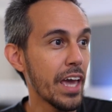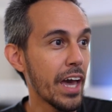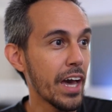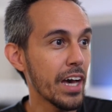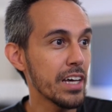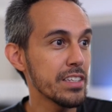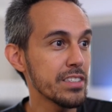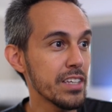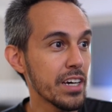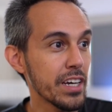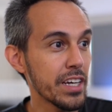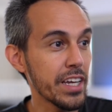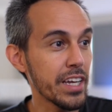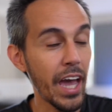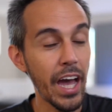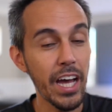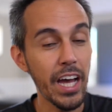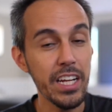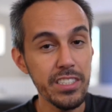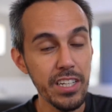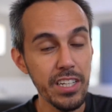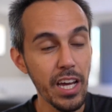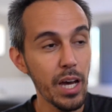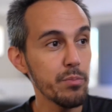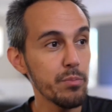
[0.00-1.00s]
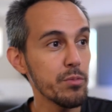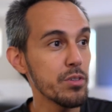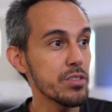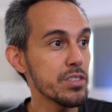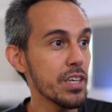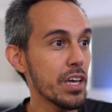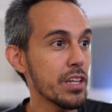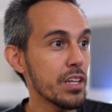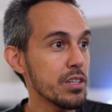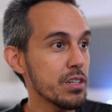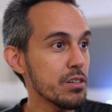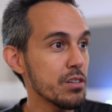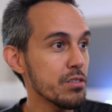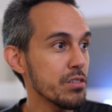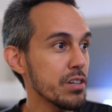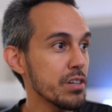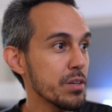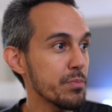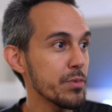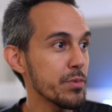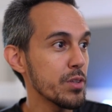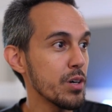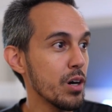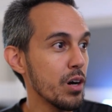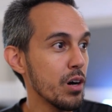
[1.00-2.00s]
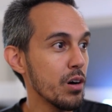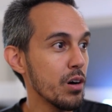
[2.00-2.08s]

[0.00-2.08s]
as a Cash App to send crypto,